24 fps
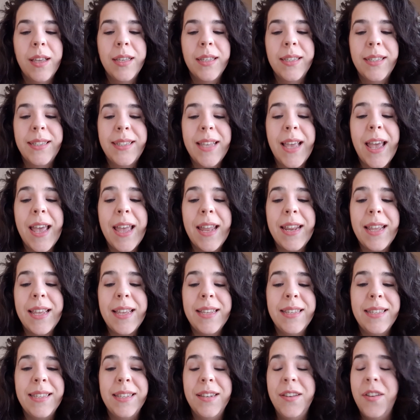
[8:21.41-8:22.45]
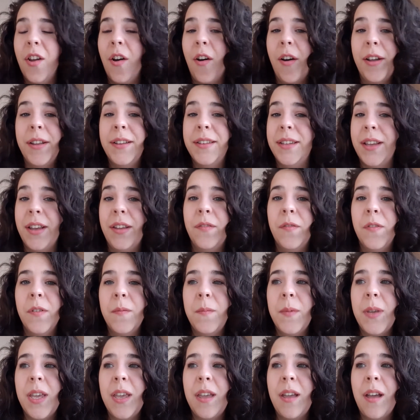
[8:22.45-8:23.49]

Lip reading: said is not dead for me.